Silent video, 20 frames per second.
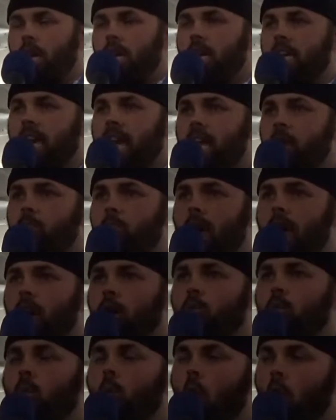he came
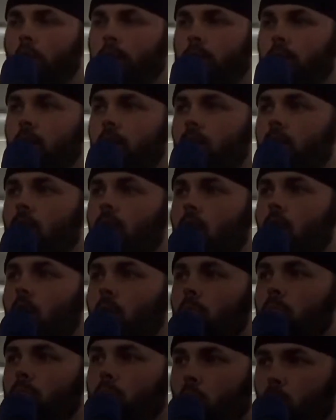back one
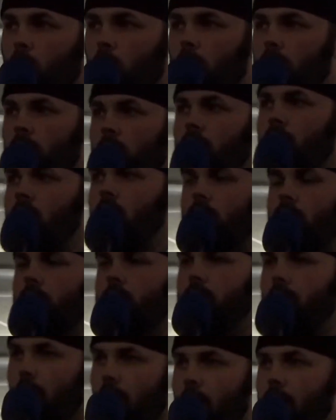more
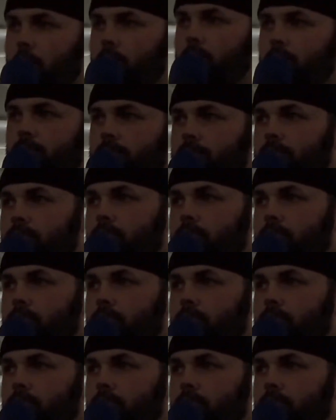time.